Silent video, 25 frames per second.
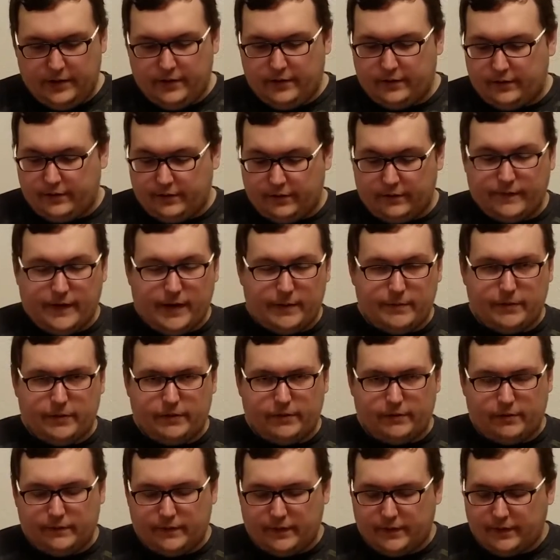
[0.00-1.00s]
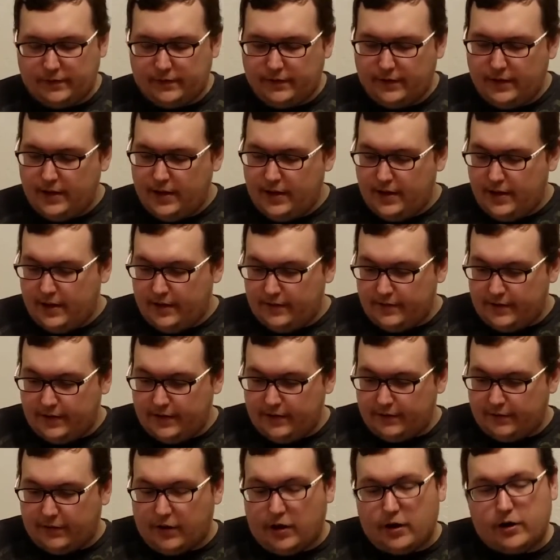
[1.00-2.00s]
So there's a fabric surface, then
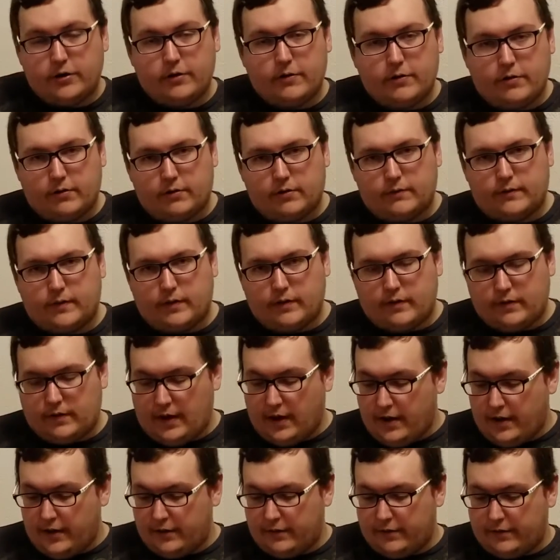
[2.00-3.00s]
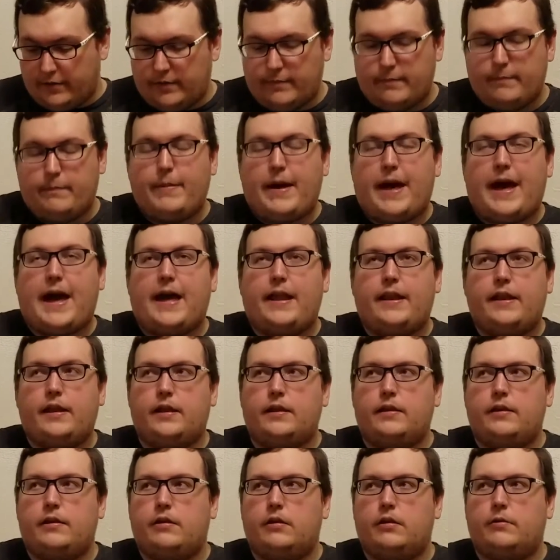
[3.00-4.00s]
there's a hard surface, and then there's some padding
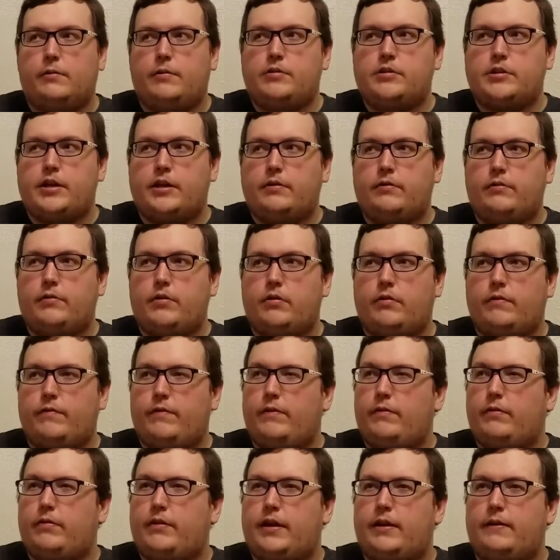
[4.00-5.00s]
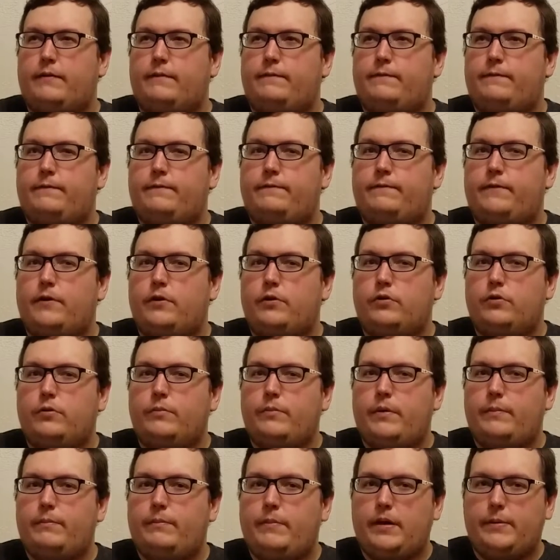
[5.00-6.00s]
in here, which I don't know, it feels kind of
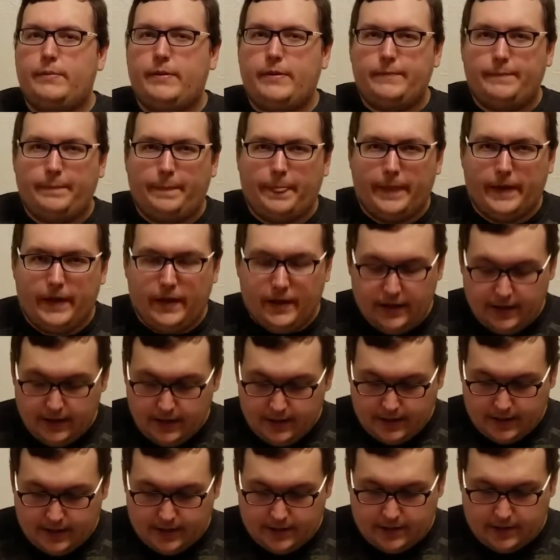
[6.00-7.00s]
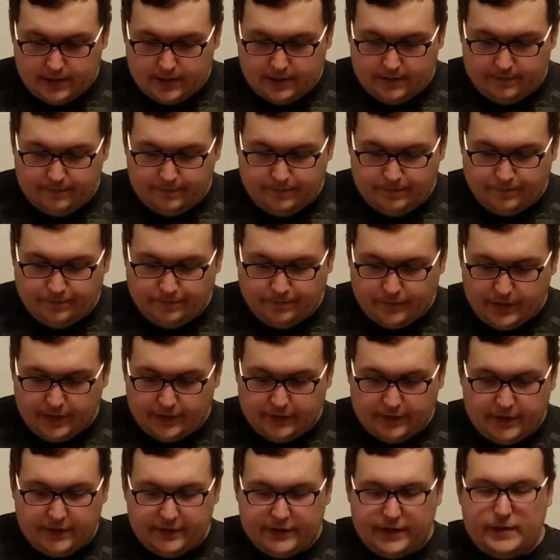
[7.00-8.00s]
foam maybe.
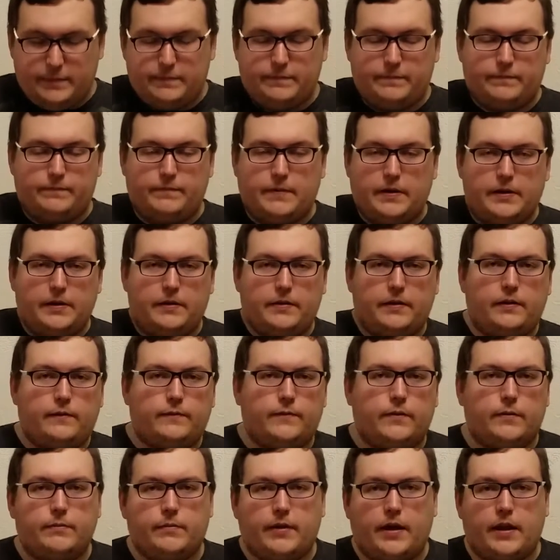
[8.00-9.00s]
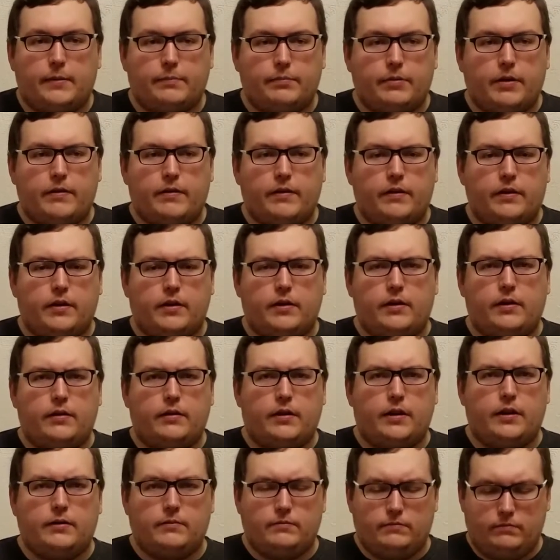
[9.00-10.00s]
So I'll keep anything from kind of pressing on and
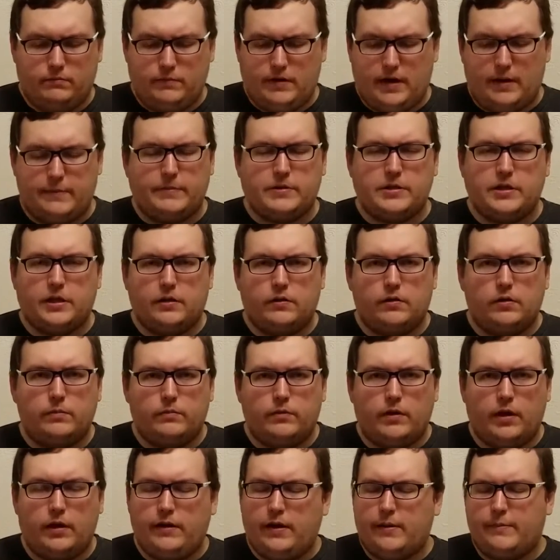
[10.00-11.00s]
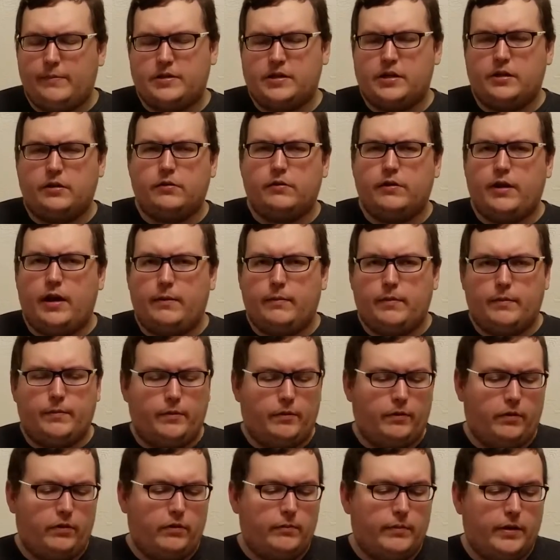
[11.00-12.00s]
like damaging your game
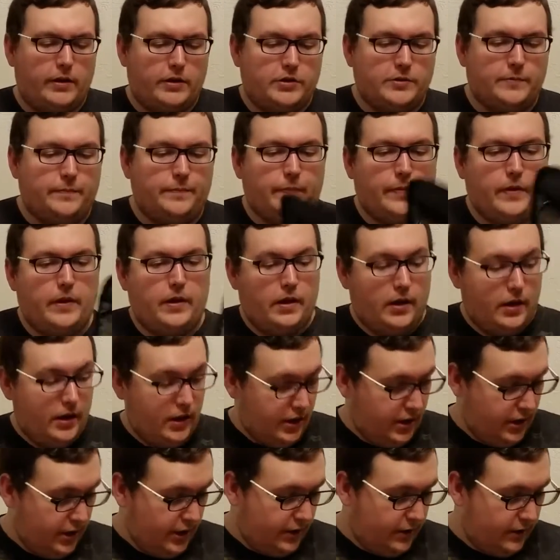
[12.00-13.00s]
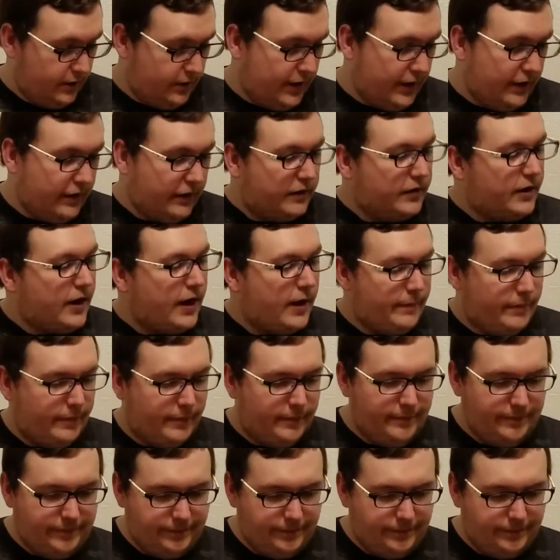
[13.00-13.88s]
when it's too much. So that's the top.